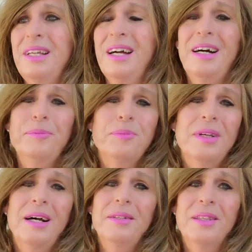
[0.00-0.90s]
yeah,
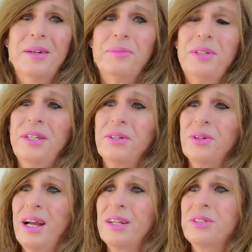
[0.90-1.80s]
I love the
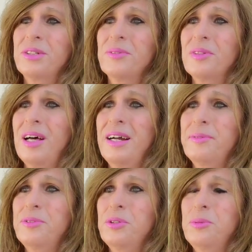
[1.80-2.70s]
interaction of
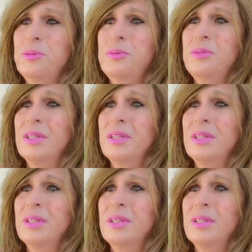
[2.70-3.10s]
live tubes,